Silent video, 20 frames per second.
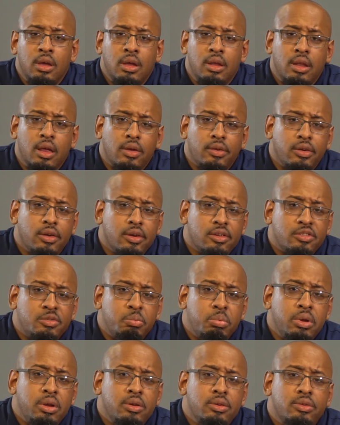Now, your
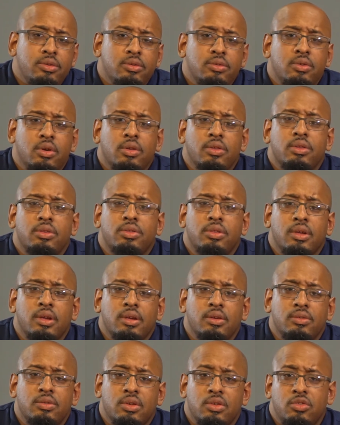experiences are the
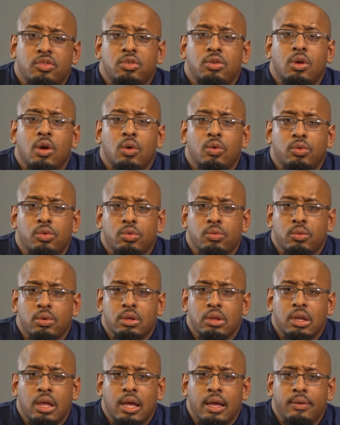things that you go through
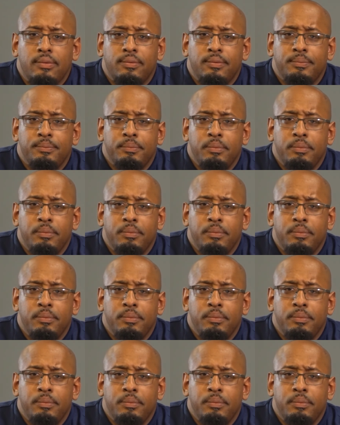in life.